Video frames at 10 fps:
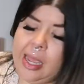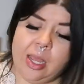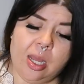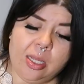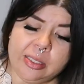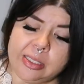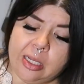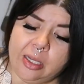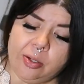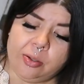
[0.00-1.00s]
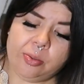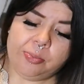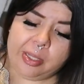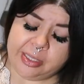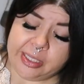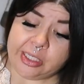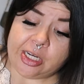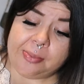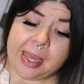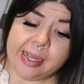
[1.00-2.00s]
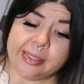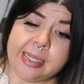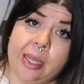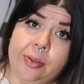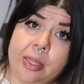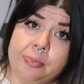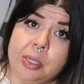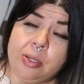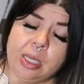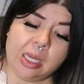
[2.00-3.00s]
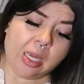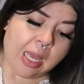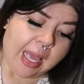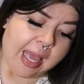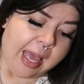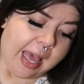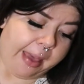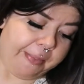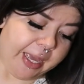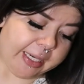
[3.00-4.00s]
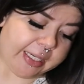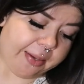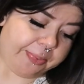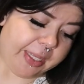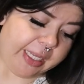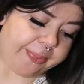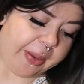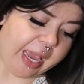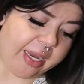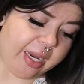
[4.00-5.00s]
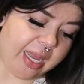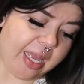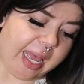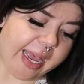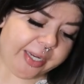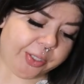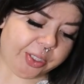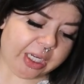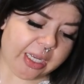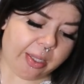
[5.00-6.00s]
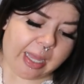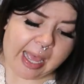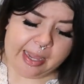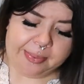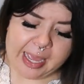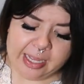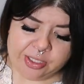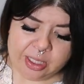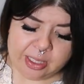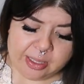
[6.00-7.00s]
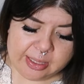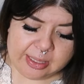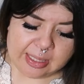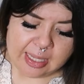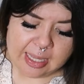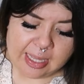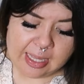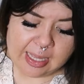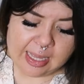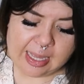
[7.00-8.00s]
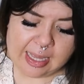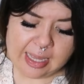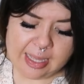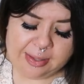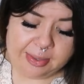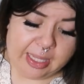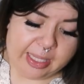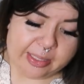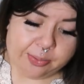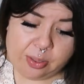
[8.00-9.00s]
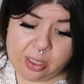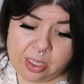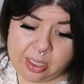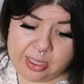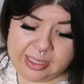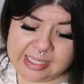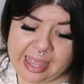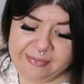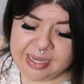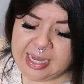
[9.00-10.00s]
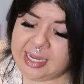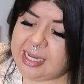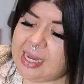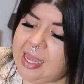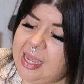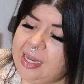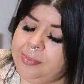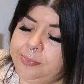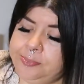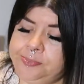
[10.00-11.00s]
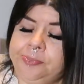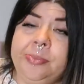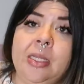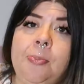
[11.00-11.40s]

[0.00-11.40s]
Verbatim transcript: I also, T J Maxx Health and Beauty, I picked up these Panda Hydrogel Eye Patches. And these were seven ninety-nine.